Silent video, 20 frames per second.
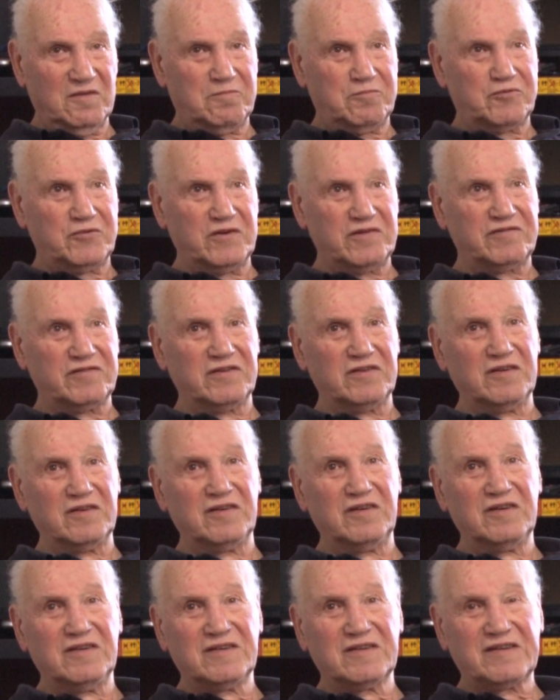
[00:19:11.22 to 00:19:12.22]

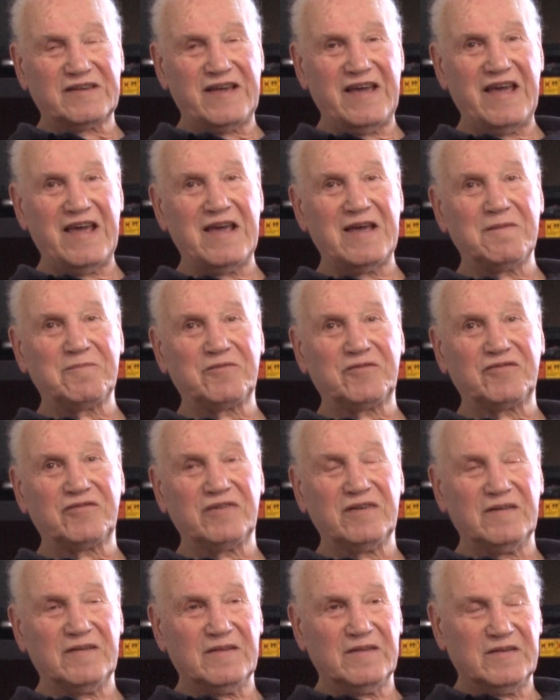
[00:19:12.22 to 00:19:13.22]
prisoner camps
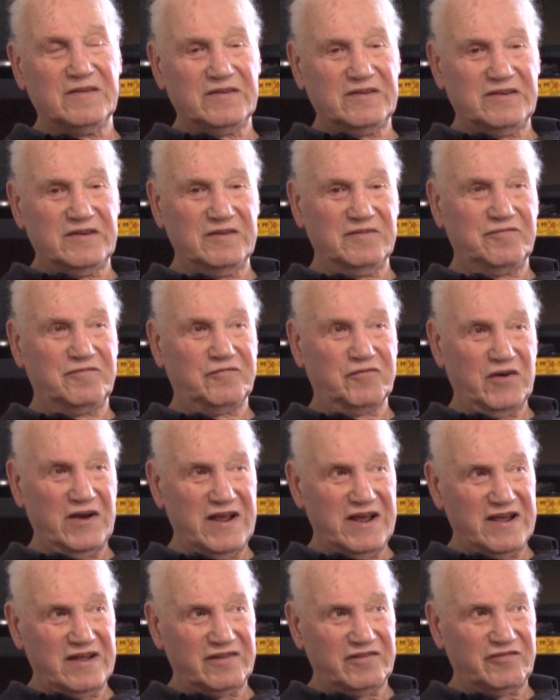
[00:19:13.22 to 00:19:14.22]
in
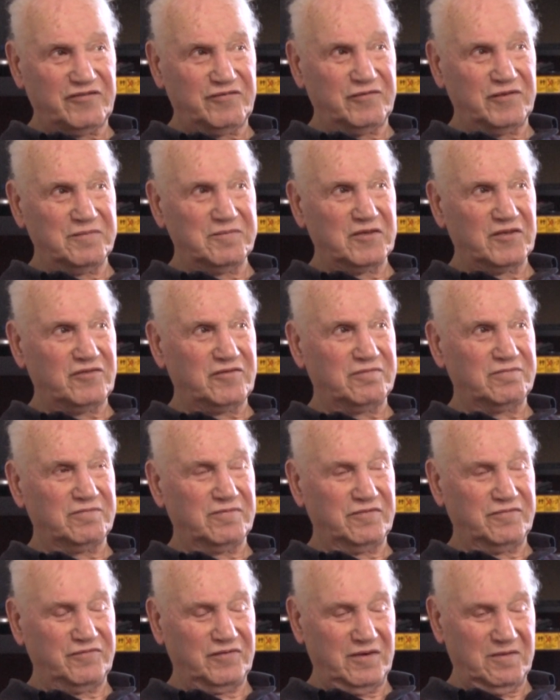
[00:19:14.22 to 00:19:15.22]
France
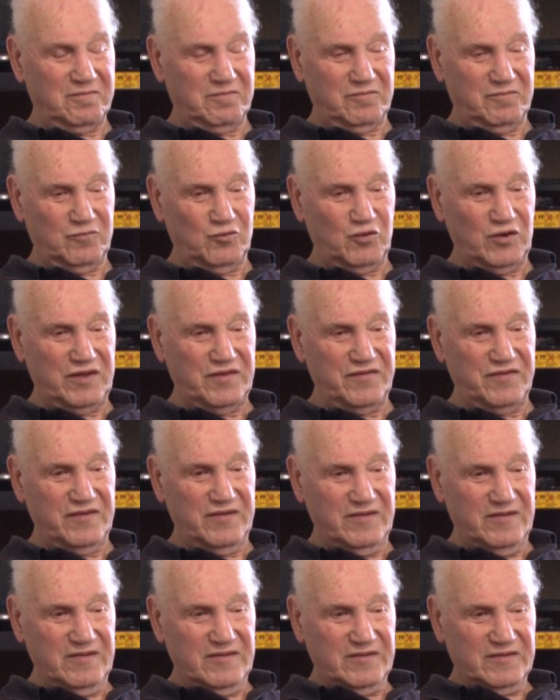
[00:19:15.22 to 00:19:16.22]
from when
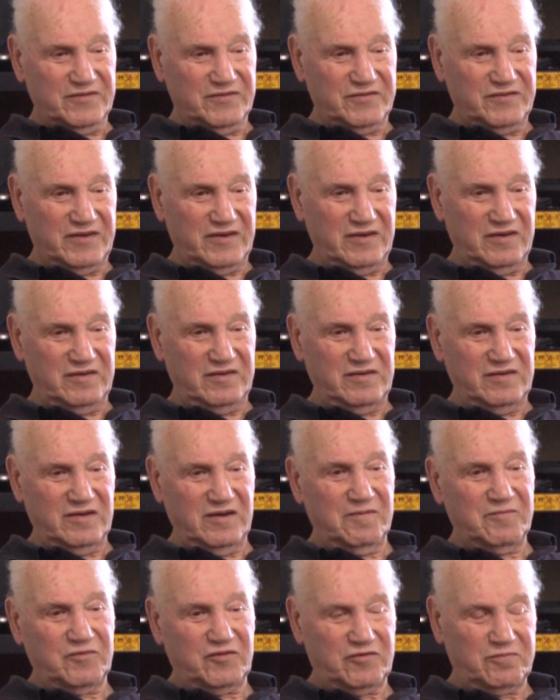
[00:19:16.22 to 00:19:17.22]

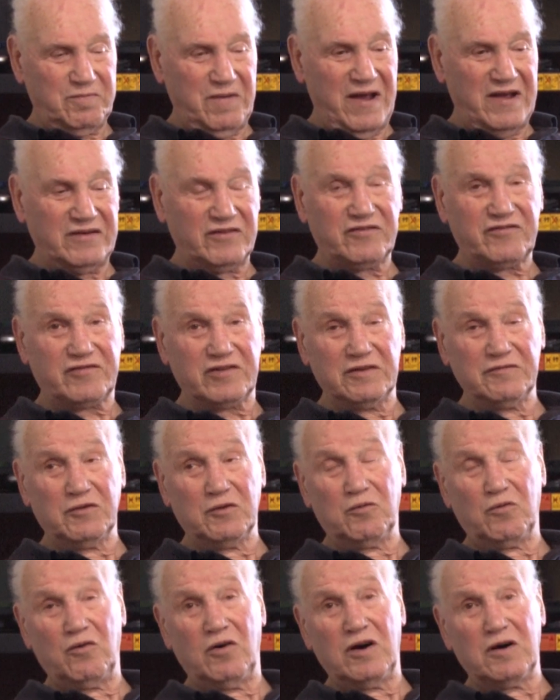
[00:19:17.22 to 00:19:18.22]
the Spanish
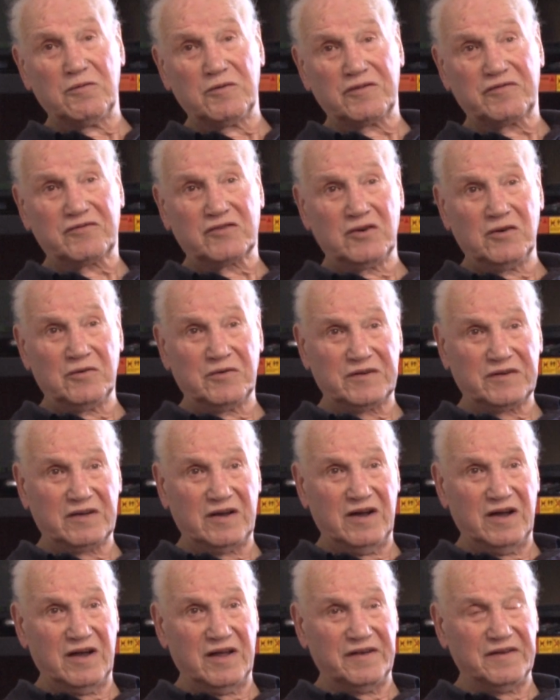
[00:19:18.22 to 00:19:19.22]
Civil War was going
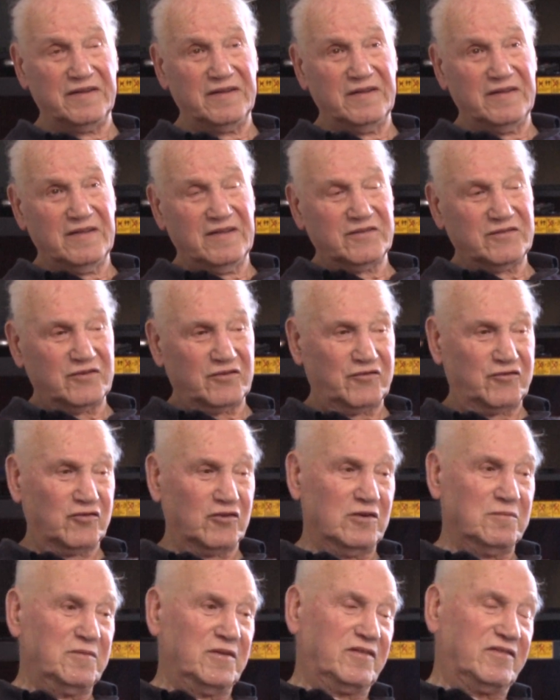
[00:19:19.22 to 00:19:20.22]
on. The
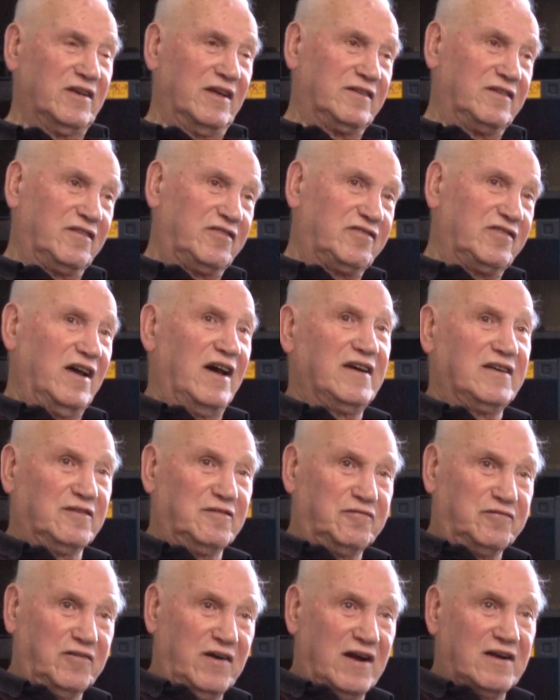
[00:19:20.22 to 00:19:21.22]
Germans on the side
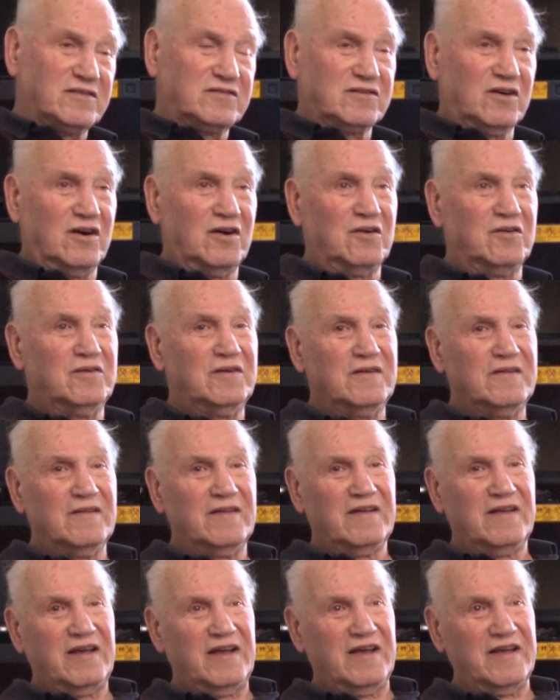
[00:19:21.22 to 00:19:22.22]
of Franco
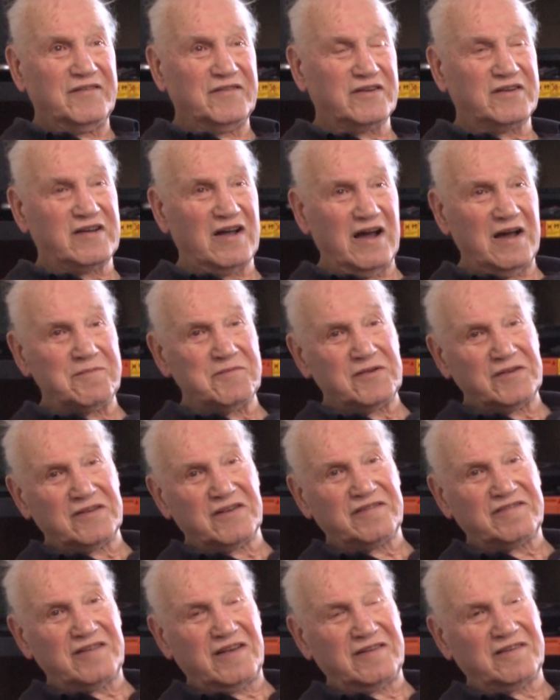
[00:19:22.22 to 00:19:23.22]
and the
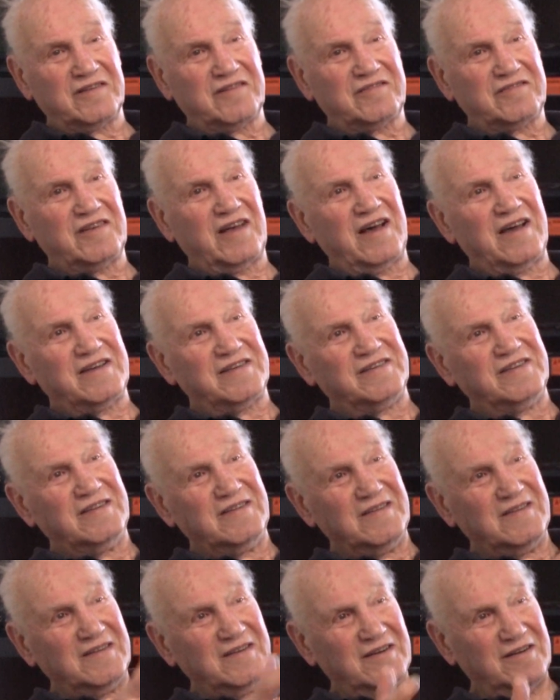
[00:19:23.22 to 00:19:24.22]
communists on the side
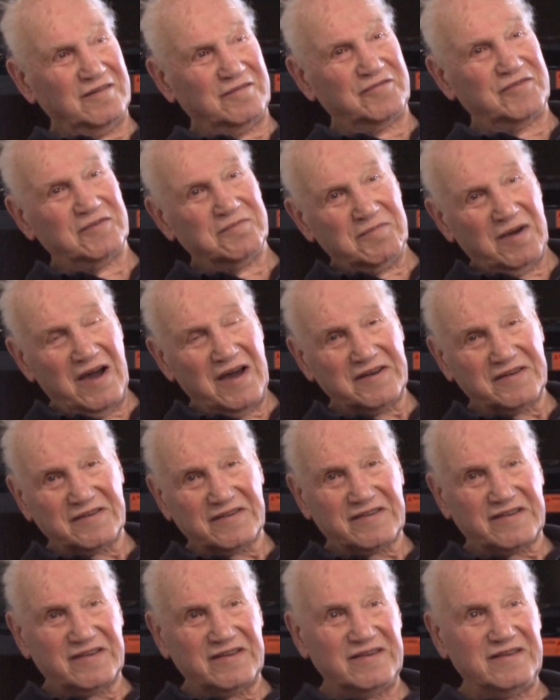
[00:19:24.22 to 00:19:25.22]
of the
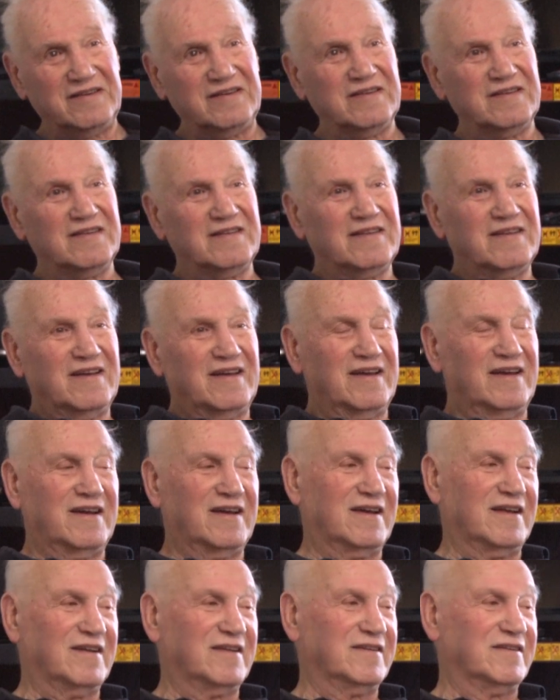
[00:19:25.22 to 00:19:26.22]
monarchy,
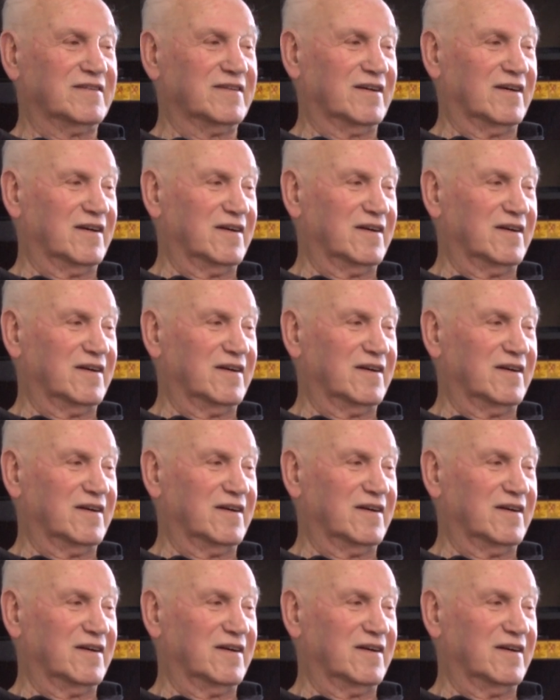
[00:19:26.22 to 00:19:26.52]
and